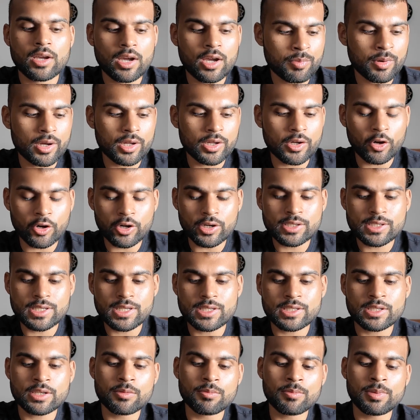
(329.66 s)
But honestly,
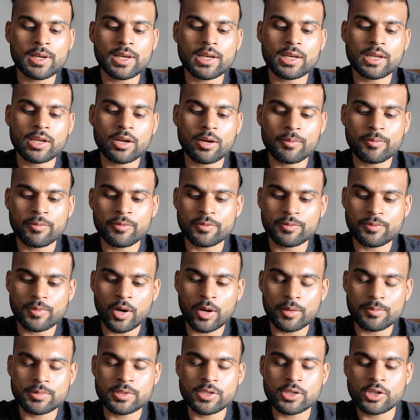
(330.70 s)
it's completely
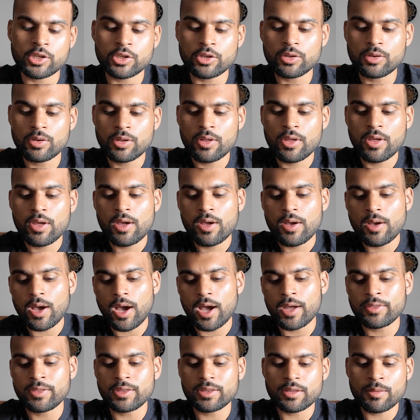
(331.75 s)
up to you.
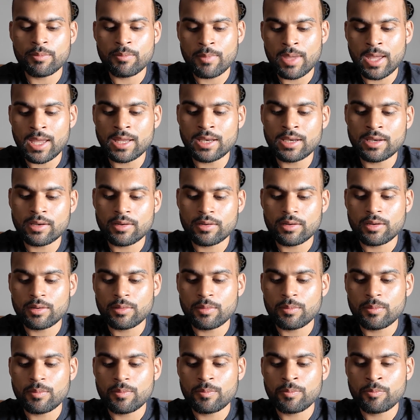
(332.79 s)
I think the main
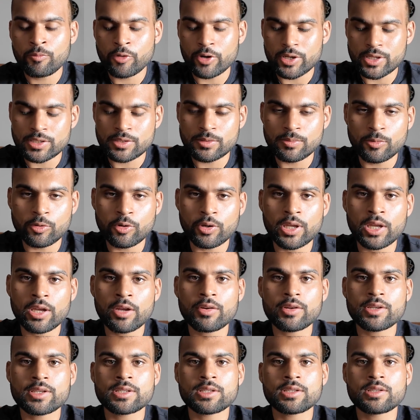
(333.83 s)
principle
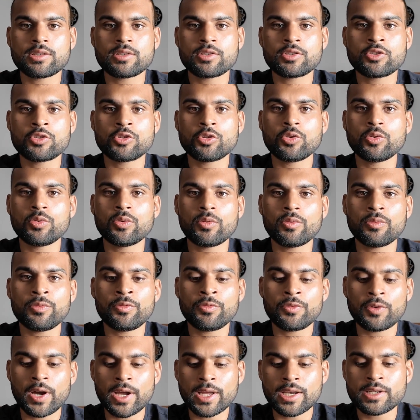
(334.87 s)
here is to
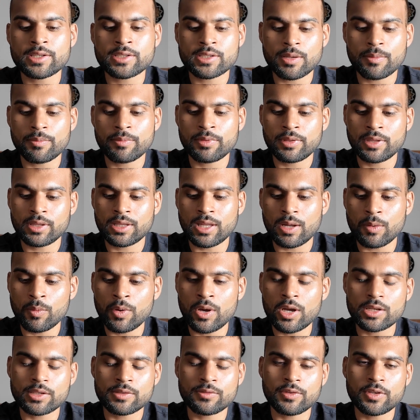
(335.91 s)
find something that
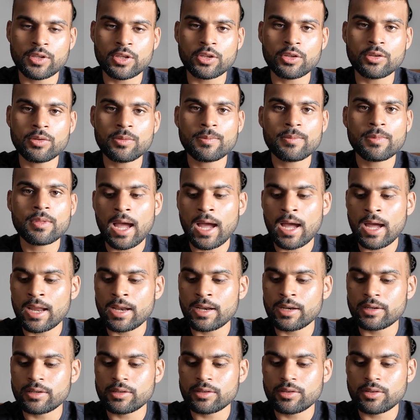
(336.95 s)
works for you
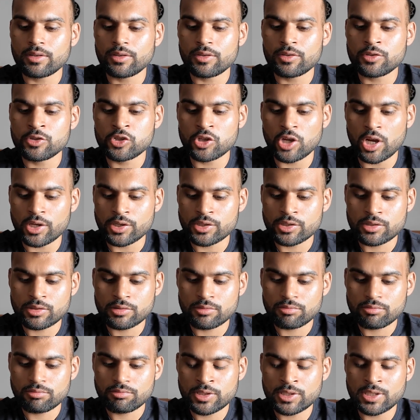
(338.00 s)
and just
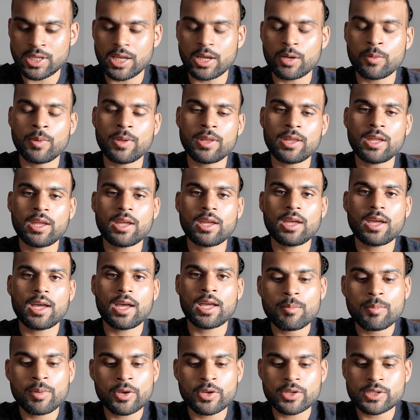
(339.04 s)
stick with it,
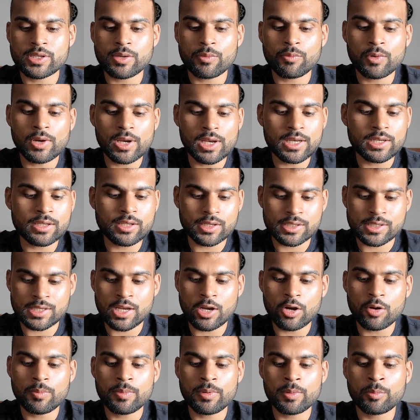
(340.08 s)
because it really does
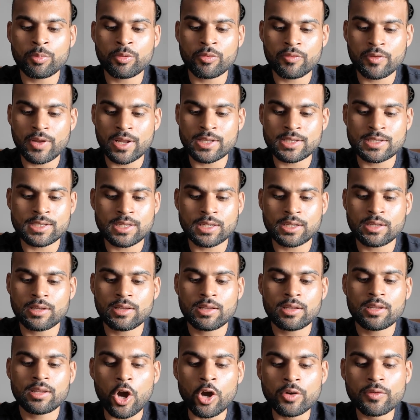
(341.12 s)
help in preventing
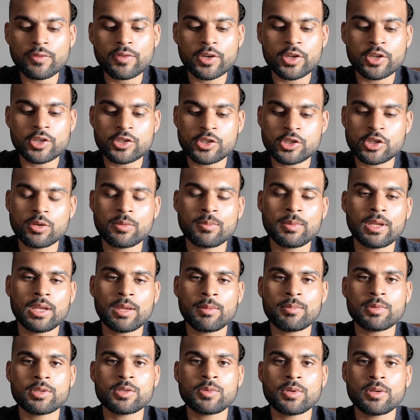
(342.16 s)
over consuming
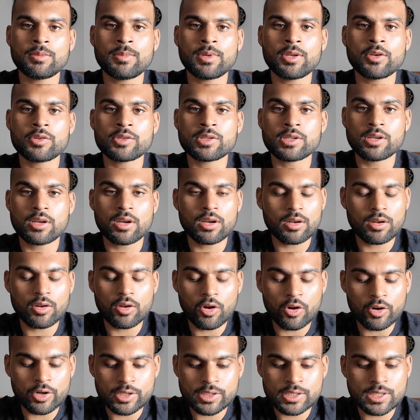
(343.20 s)
in between meals. And
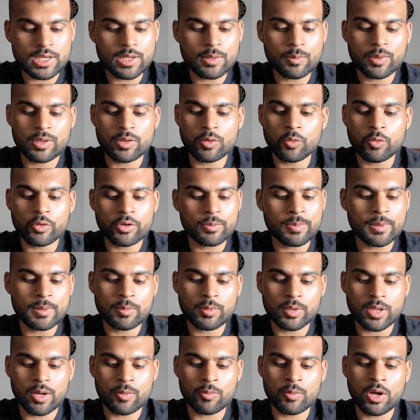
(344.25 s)
honestly, with all the
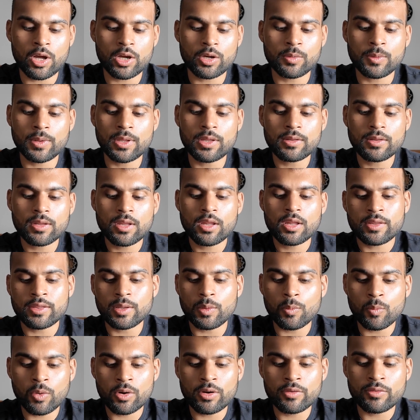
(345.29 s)
people that I work with, I
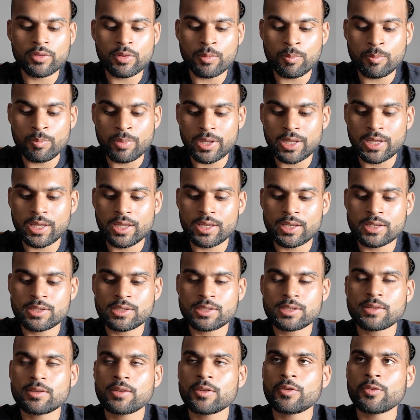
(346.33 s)
think one of the biggest